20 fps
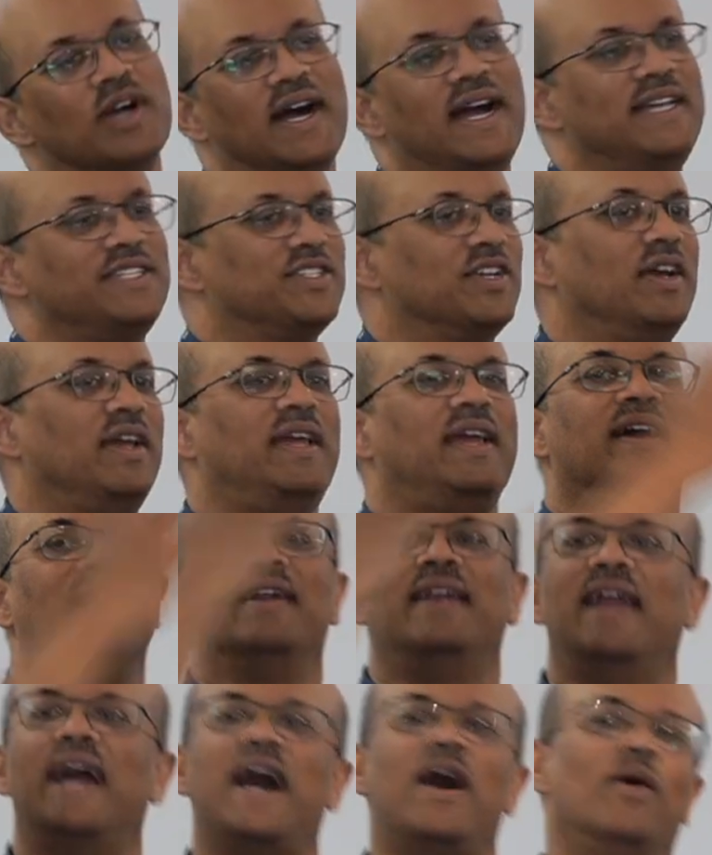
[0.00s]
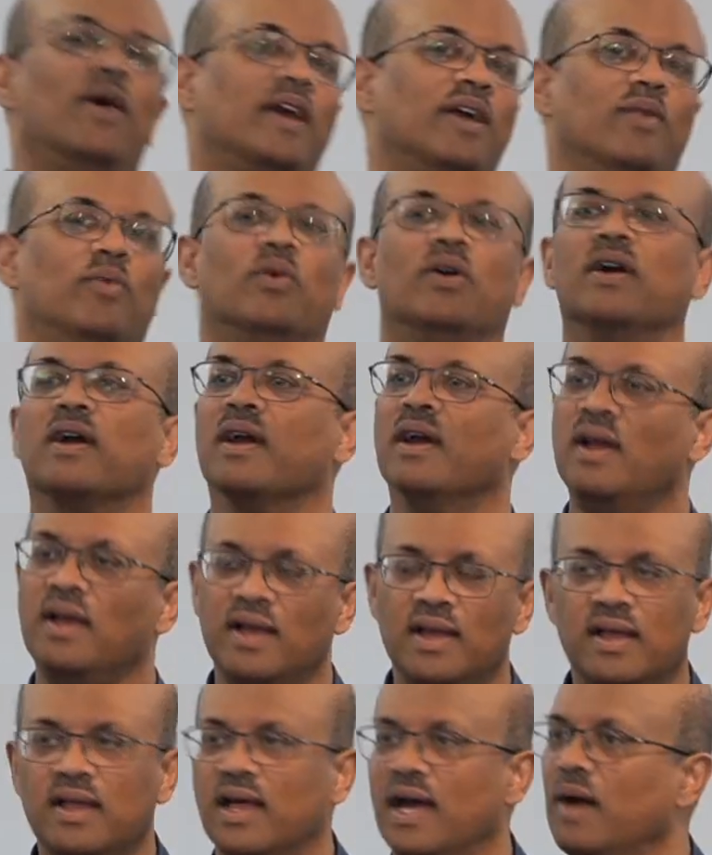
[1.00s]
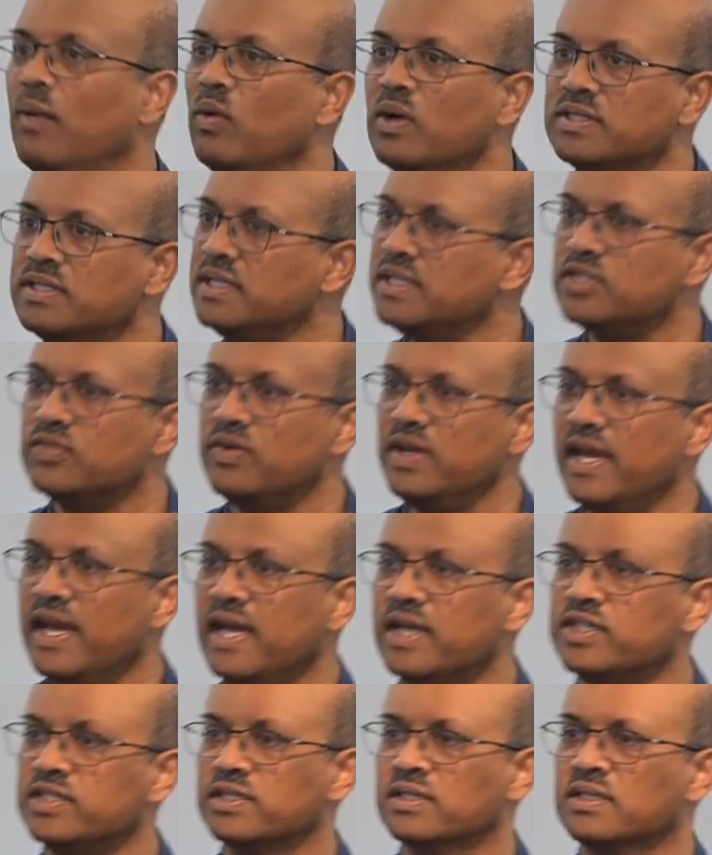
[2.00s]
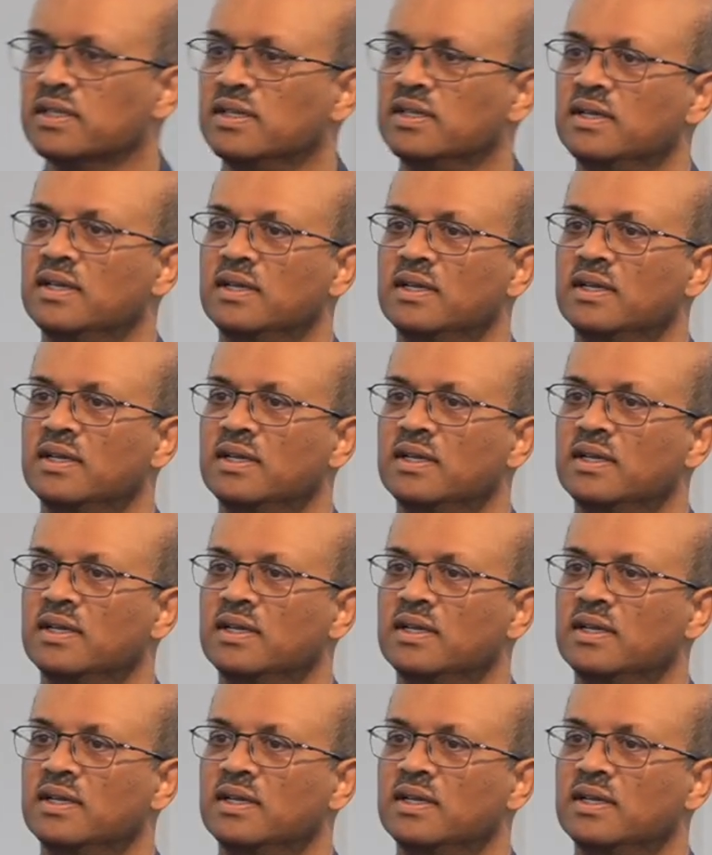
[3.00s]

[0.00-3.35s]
you guys are here. Now it can work. That wasn't his reaction.